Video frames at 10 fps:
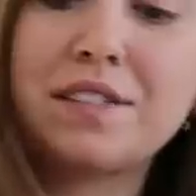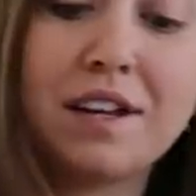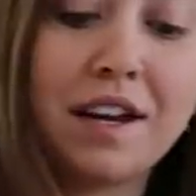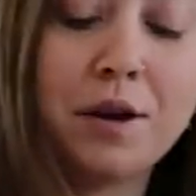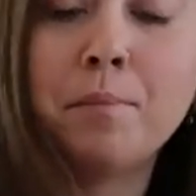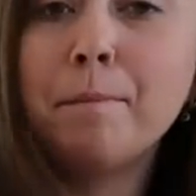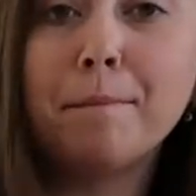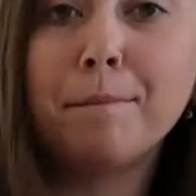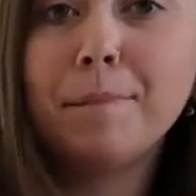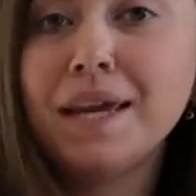It's like a
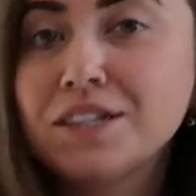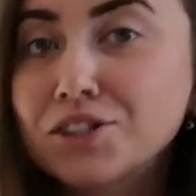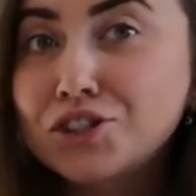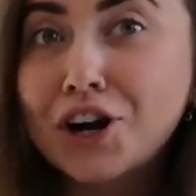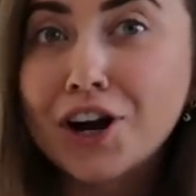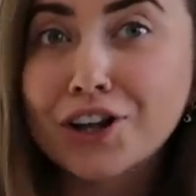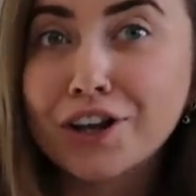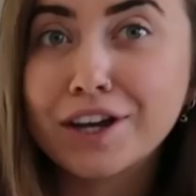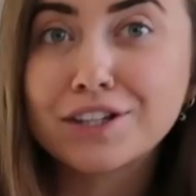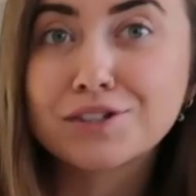mint chocolate